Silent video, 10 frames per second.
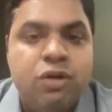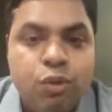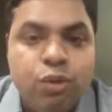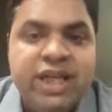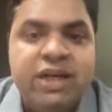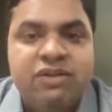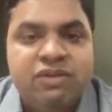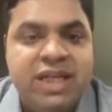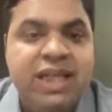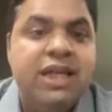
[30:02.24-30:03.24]
2
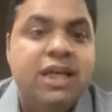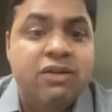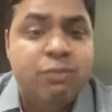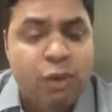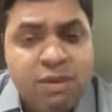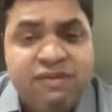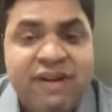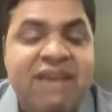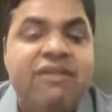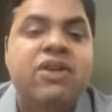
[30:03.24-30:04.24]
years, 3 years, probably
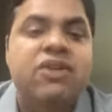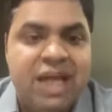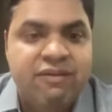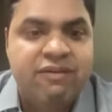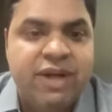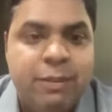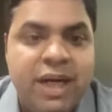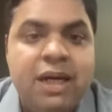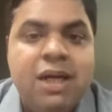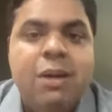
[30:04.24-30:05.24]
5 years time frame,
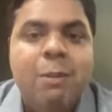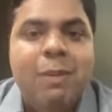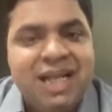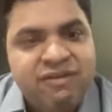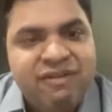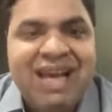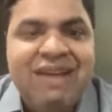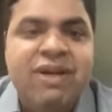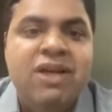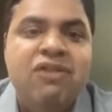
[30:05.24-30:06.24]
right? But in
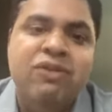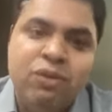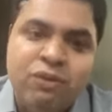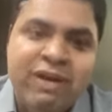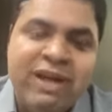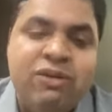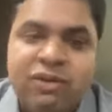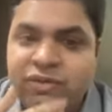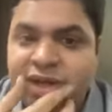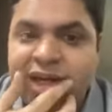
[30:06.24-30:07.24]
5 years,
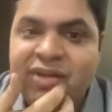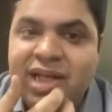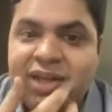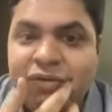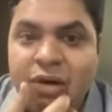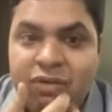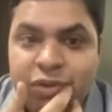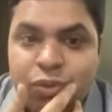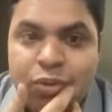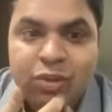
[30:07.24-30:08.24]
the world will evolve
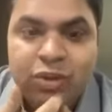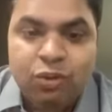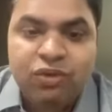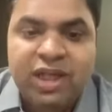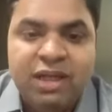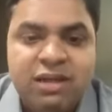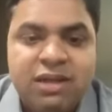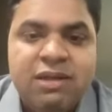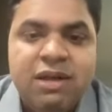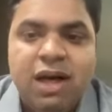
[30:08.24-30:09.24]
to using
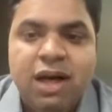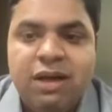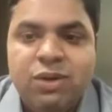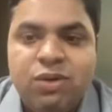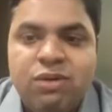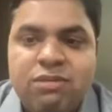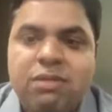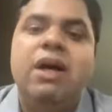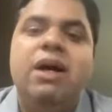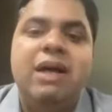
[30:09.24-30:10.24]

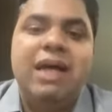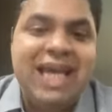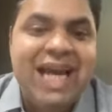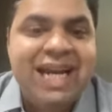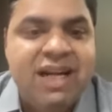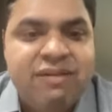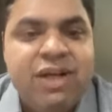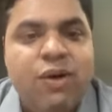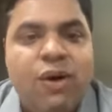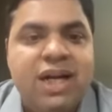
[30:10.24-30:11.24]
AI
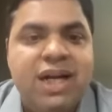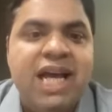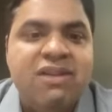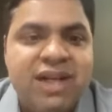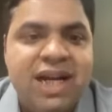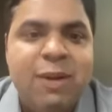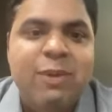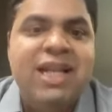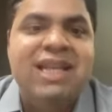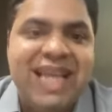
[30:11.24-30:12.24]
driven contracts, right? I
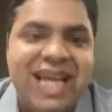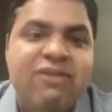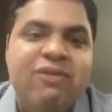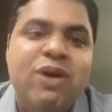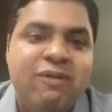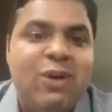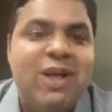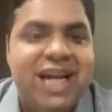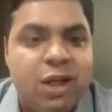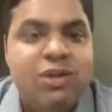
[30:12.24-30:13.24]
mean, and then if you have to
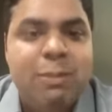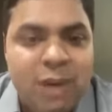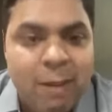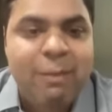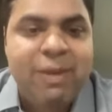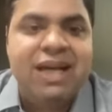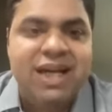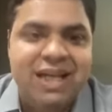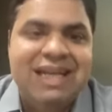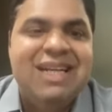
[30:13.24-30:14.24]
lay down the plumbing
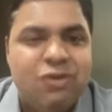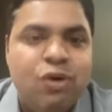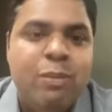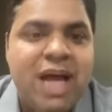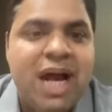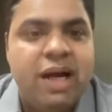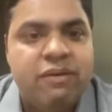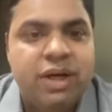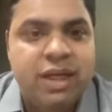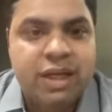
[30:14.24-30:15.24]
again, it is going to be
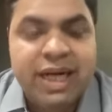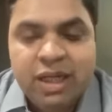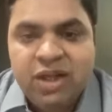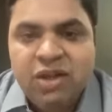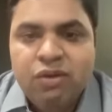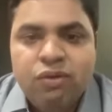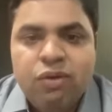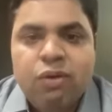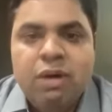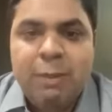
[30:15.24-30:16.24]
hard work, right?
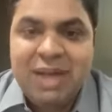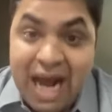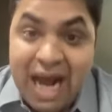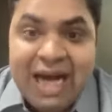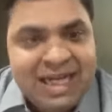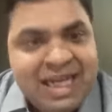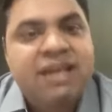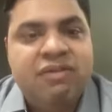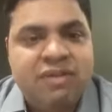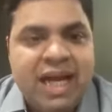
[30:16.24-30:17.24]
So, I mean, our
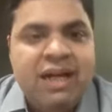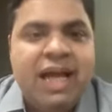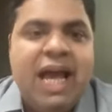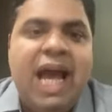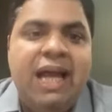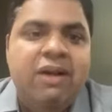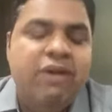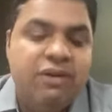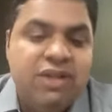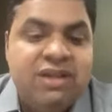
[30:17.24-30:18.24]
take is that, and
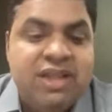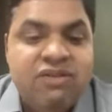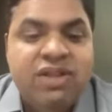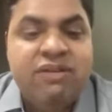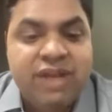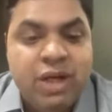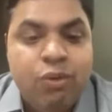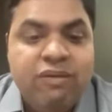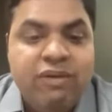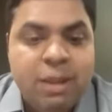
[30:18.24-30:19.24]
one of the things that we are
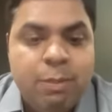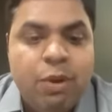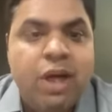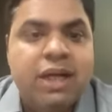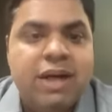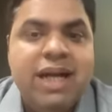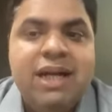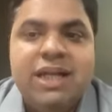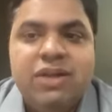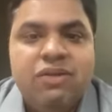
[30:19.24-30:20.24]
doing with our product,
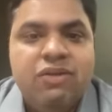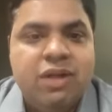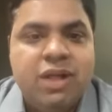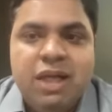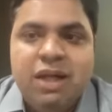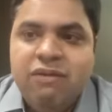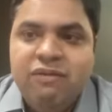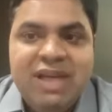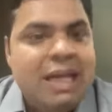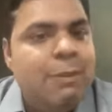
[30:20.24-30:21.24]
right, is
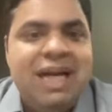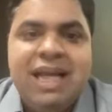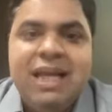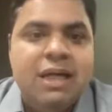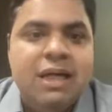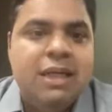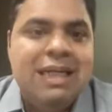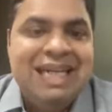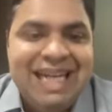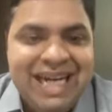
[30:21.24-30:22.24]
we are building a
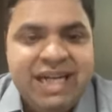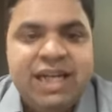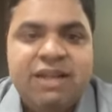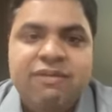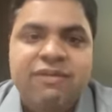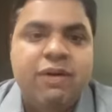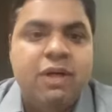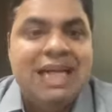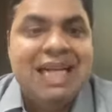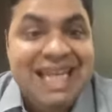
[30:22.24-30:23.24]
native
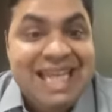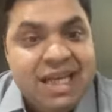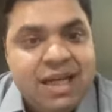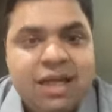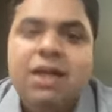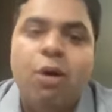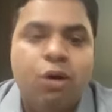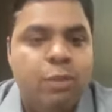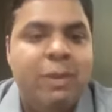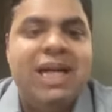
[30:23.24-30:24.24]
legal
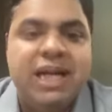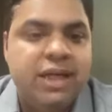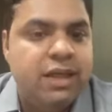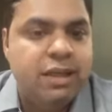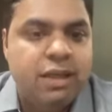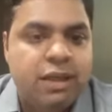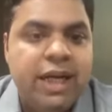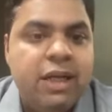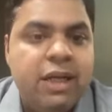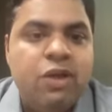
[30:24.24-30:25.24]
document editor,
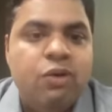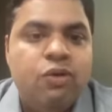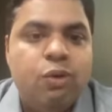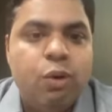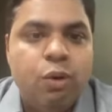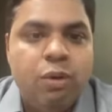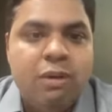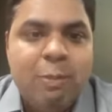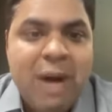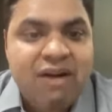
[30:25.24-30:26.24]
right?
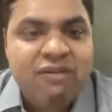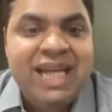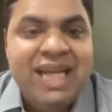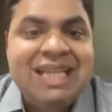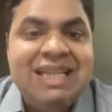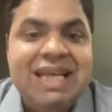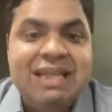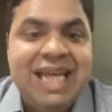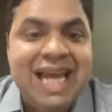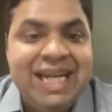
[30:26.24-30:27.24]
So powering
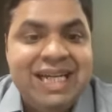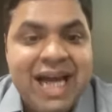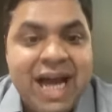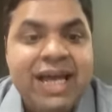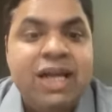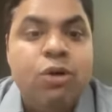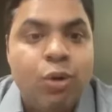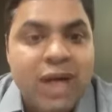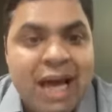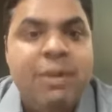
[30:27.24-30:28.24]
the entire
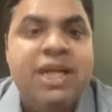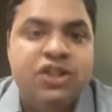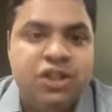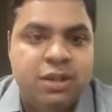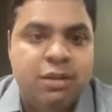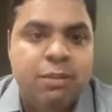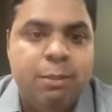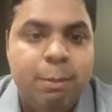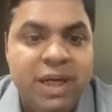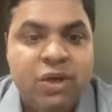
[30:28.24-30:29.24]
collaboration
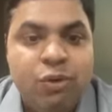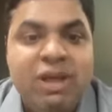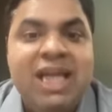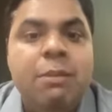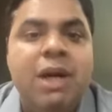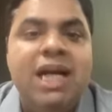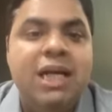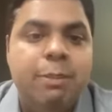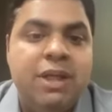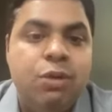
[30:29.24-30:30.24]
between
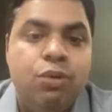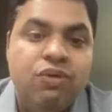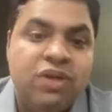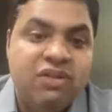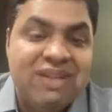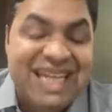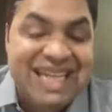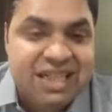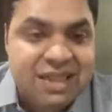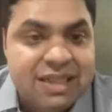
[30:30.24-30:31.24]
multiple users,
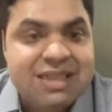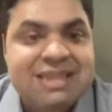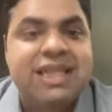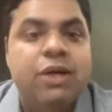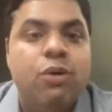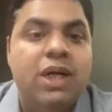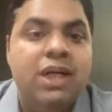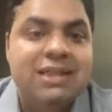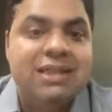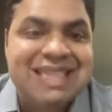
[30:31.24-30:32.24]
internal
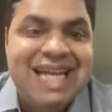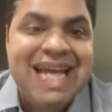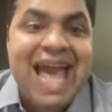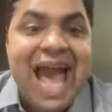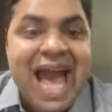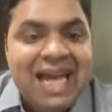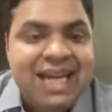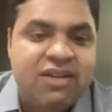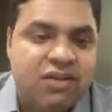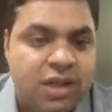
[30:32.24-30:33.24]
stakeholders, and
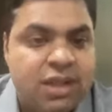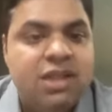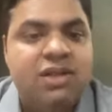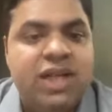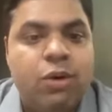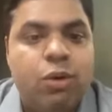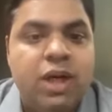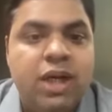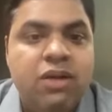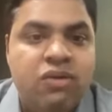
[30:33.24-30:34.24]
external
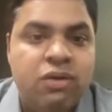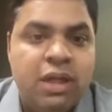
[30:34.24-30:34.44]
stakeholders